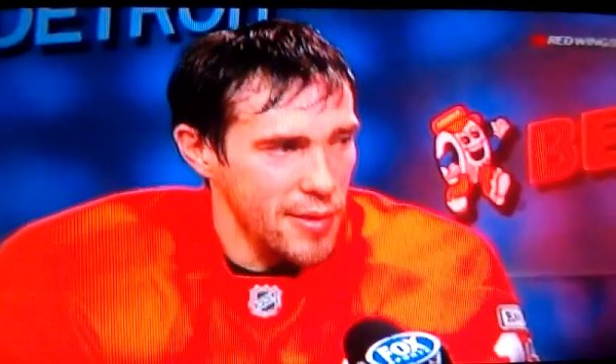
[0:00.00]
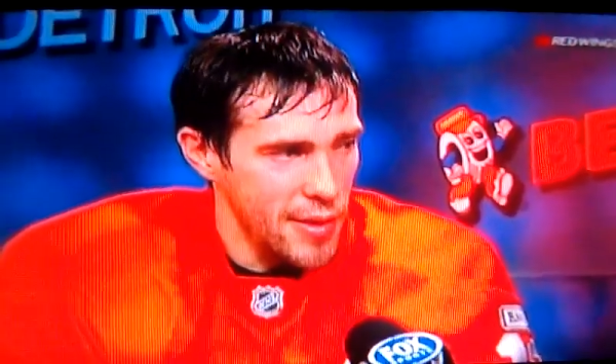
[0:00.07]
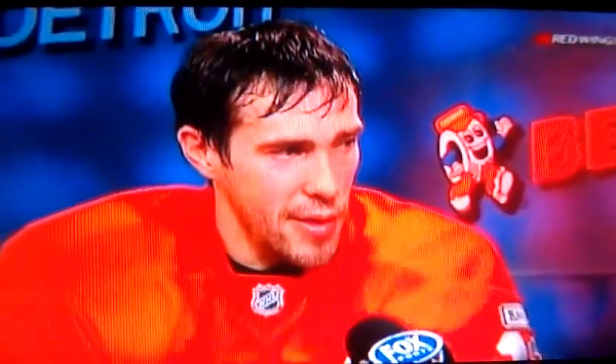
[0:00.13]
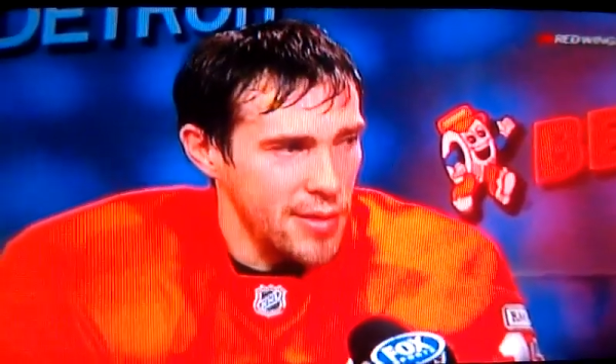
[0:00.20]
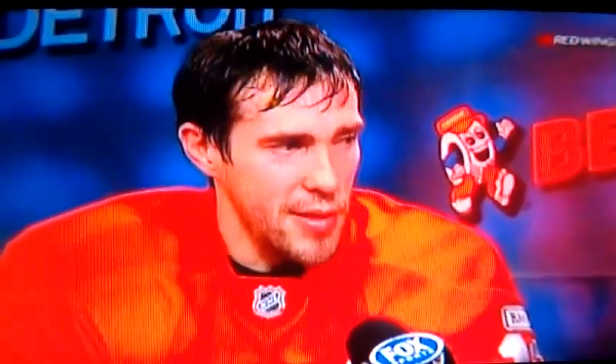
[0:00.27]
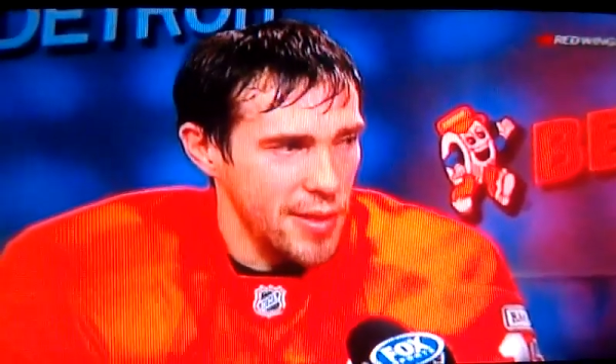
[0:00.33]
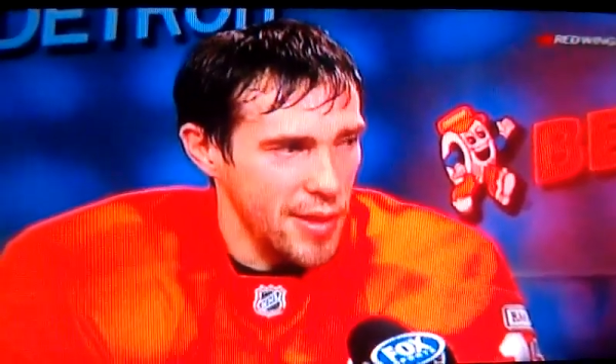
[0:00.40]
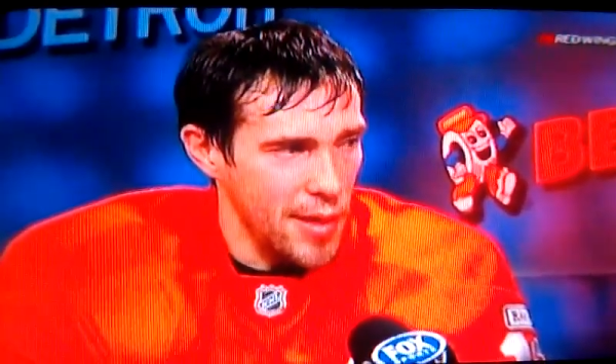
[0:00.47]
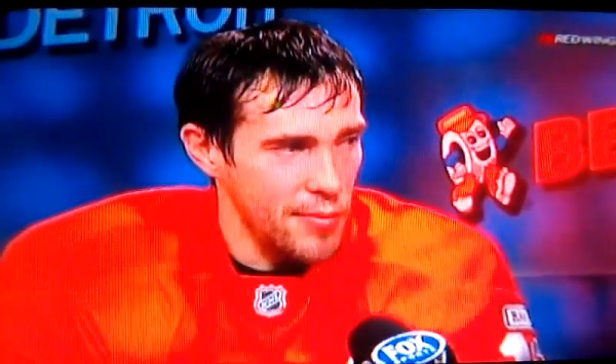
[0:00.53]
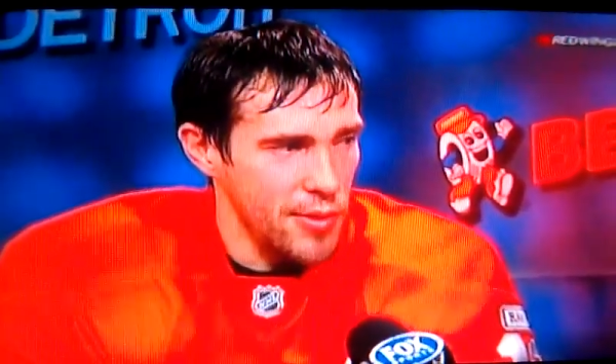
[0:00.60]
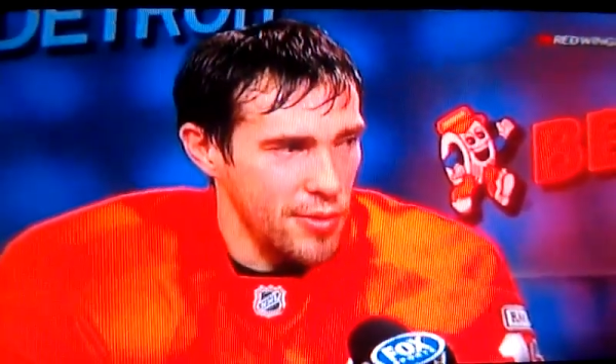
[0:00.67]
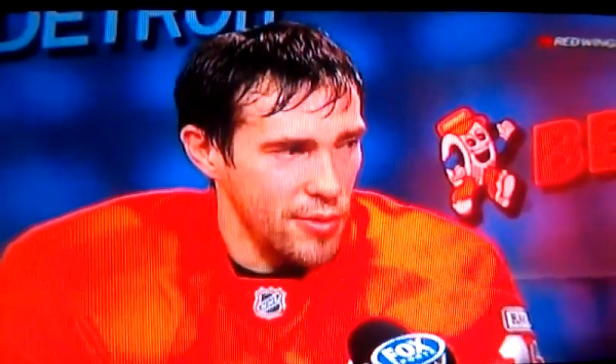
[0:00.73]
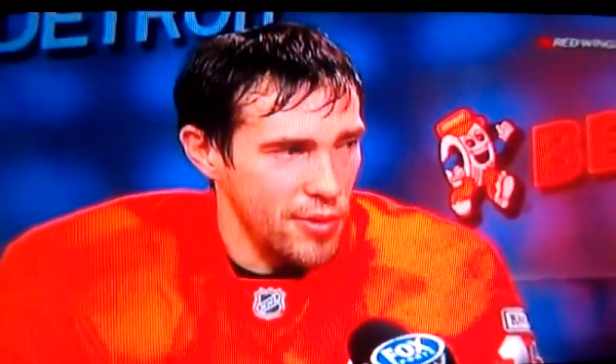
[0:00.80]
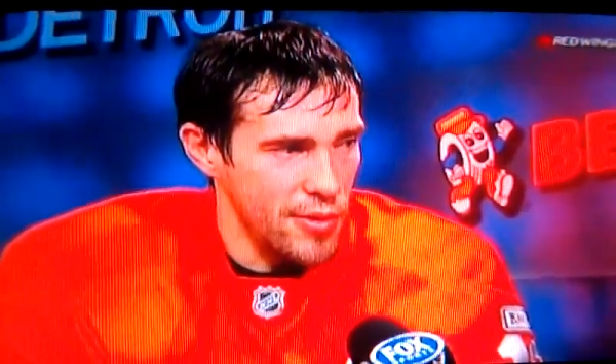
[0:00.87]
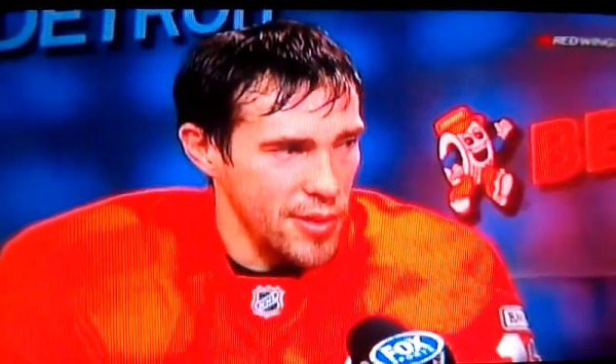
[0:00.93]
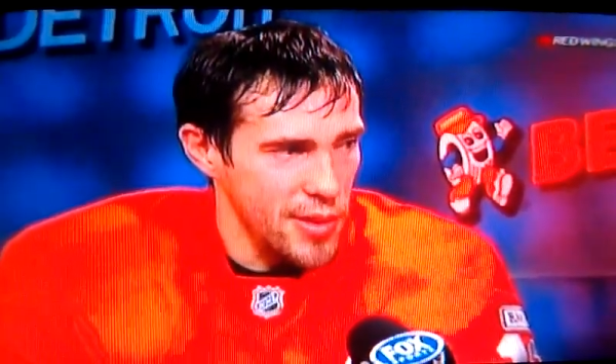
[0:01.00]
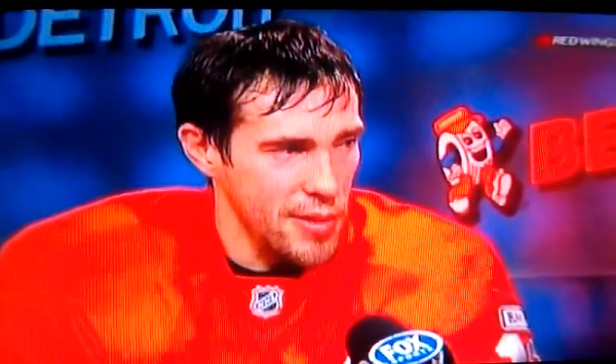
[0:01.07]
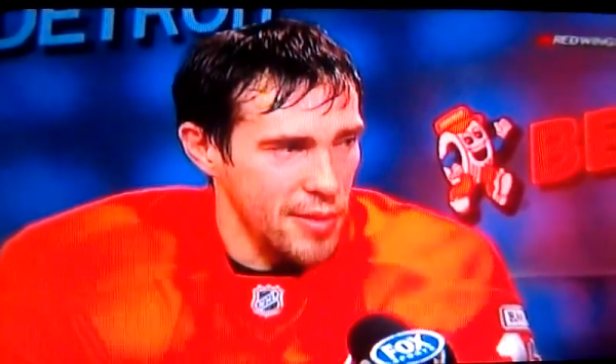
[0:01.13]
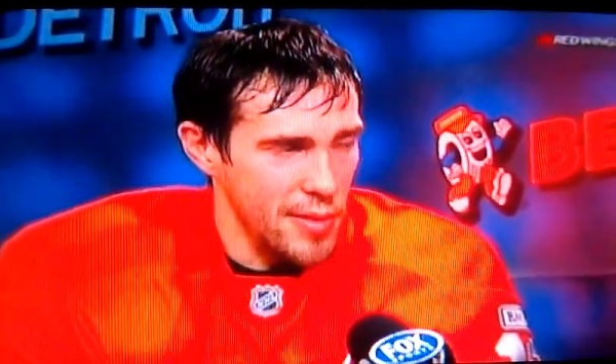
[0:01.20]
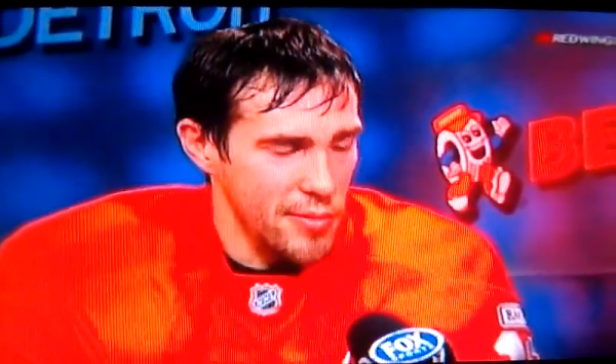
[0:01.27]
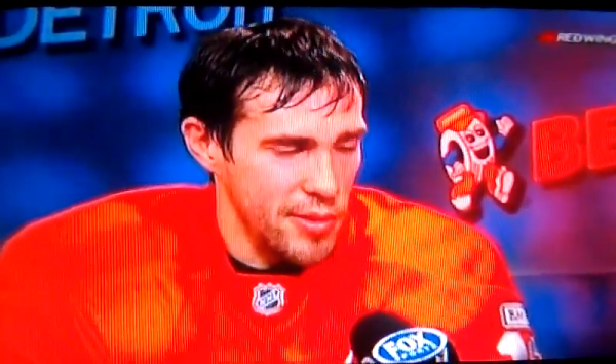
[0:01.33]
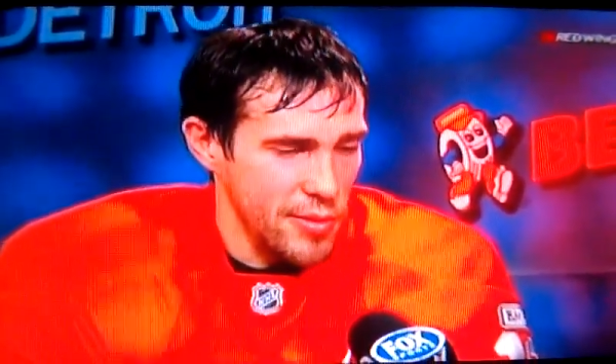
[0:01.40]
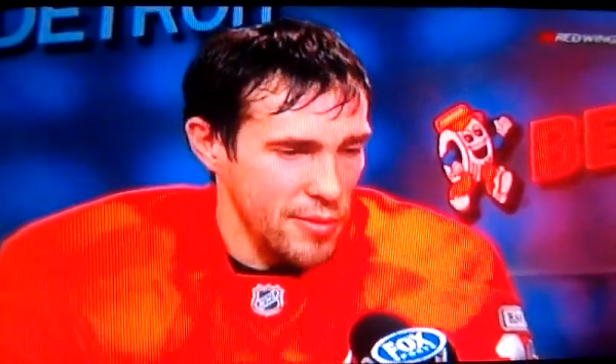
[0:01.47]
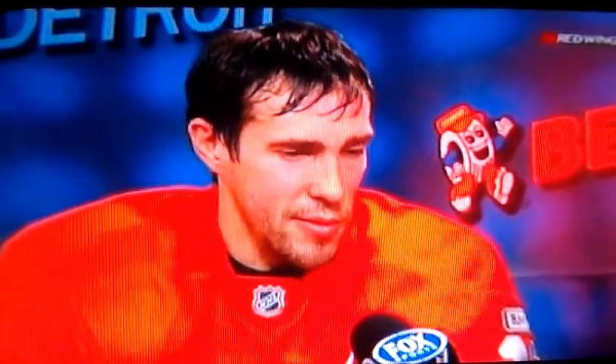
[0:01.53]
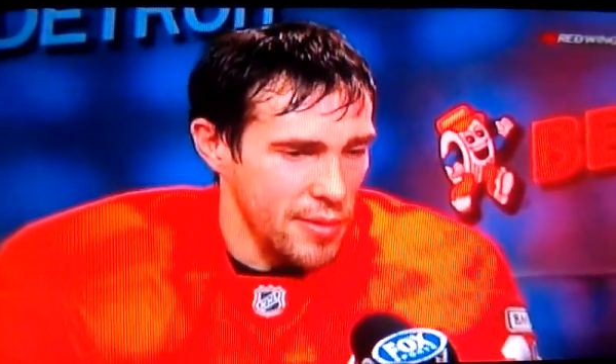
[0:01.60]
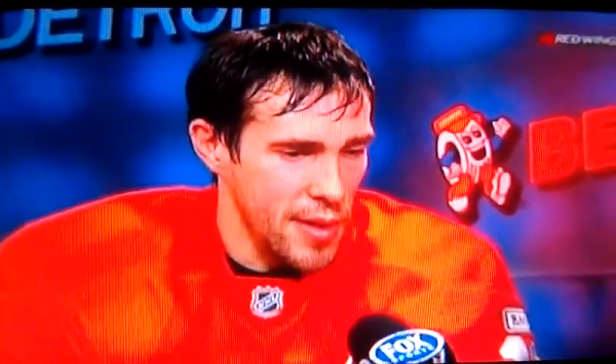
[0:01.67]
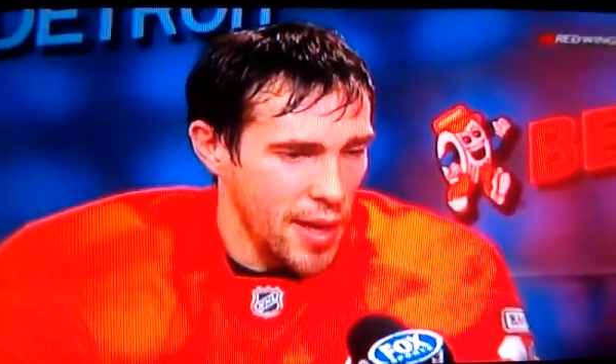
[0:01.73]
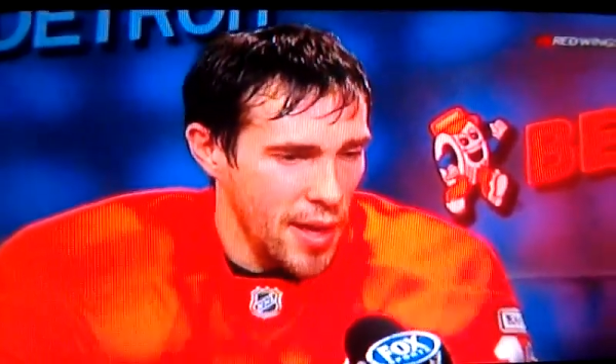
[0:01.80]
it's a come true, your skill come true.